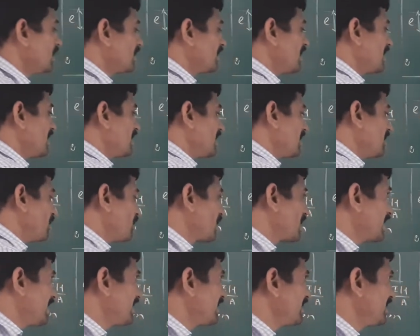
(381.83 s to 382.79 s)
Then you will
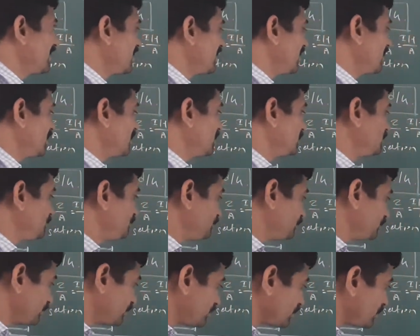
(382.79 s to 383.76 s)
get the
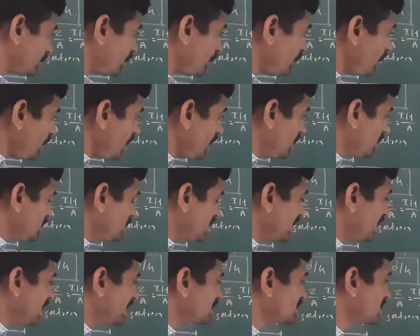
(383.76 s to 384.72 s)

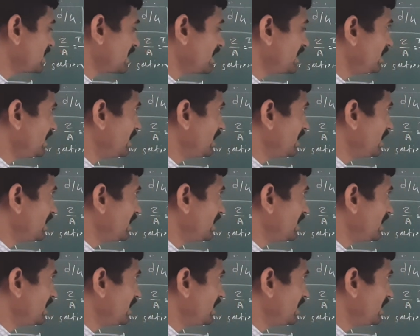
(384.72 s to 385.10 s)
Zx and